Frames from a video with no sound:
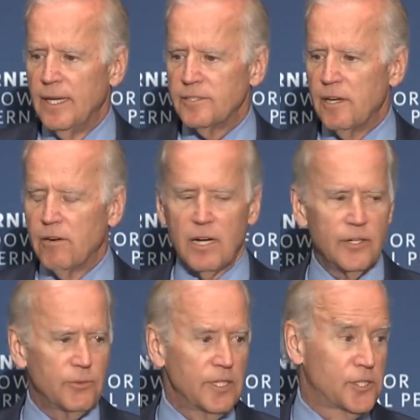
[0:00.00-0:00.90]
as our
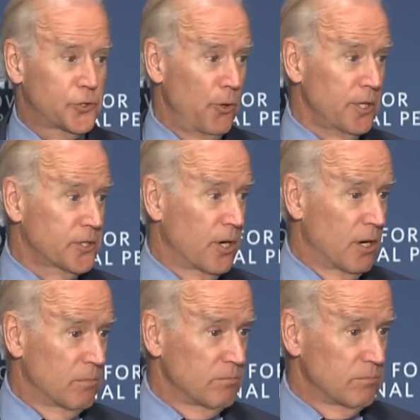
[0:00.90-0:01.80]
country's
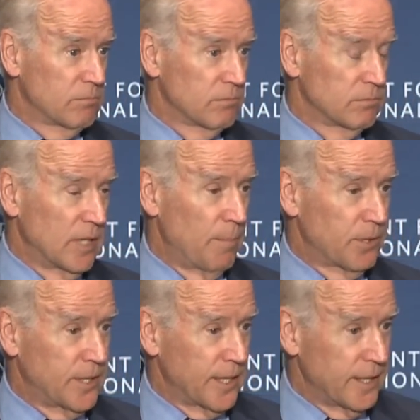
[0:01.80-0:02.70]
short-term
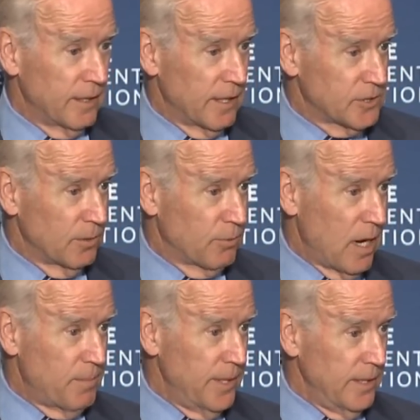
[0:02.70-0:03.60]
non-protected intellectual
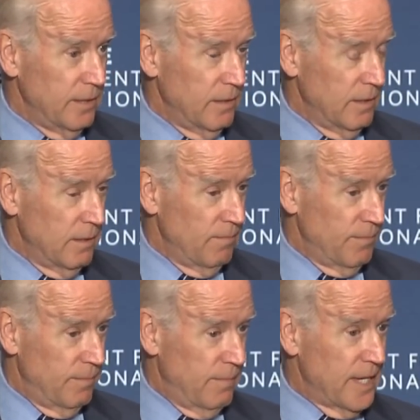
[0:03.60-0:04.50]
property
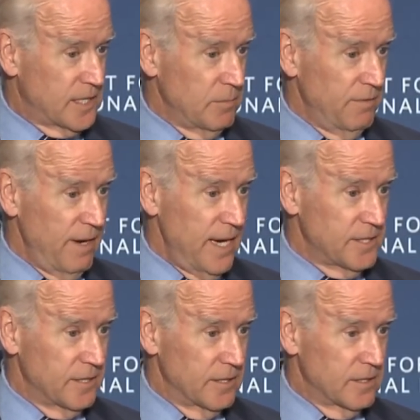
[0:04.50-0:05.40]
makes some
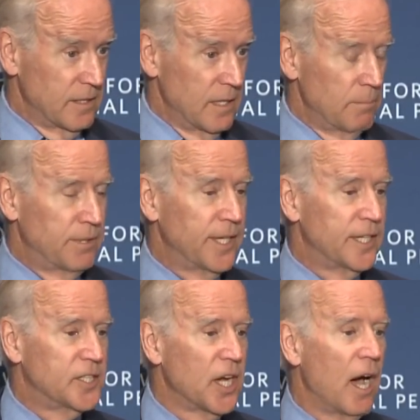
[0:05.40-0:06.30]
advances, but
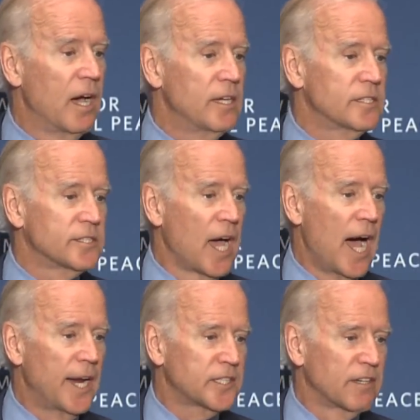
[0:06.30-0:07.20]
it does
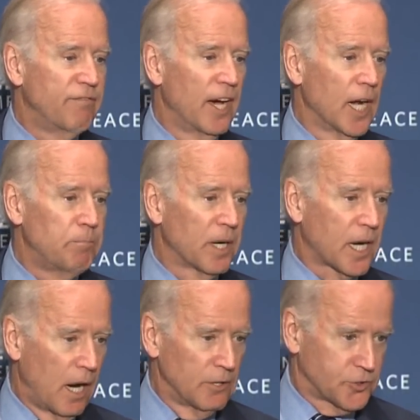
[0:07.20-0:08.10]
not develop
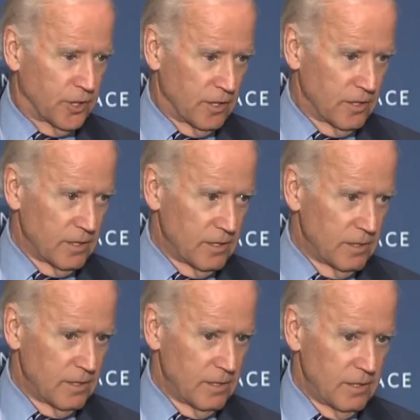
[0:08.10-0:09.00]
a culture
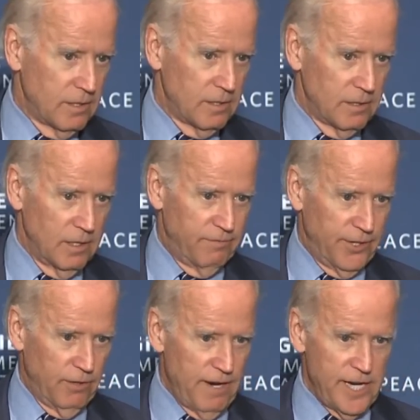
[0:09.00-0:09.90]
of
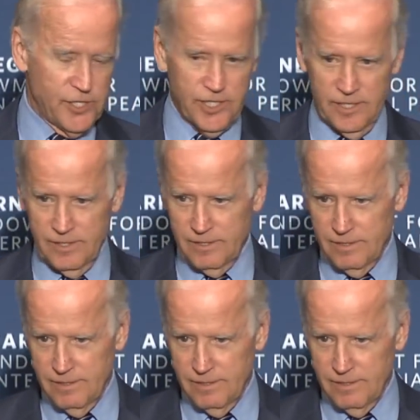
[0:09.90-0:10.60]
innovation.